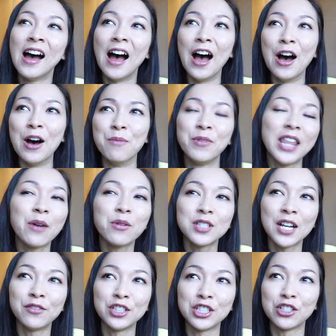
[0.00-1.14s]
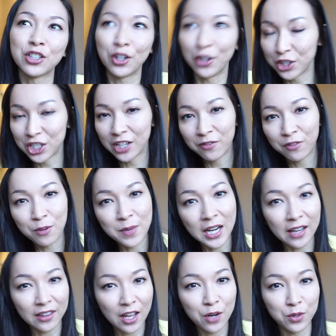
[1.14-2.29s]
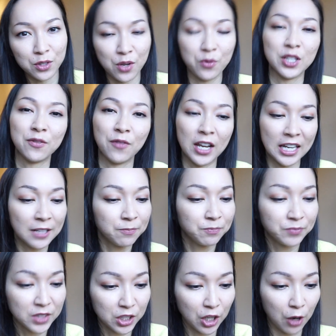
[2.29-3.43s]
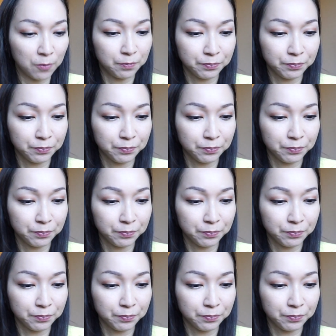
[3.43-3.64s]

Um, but that was never discouraging for me. I thought it was always funny. So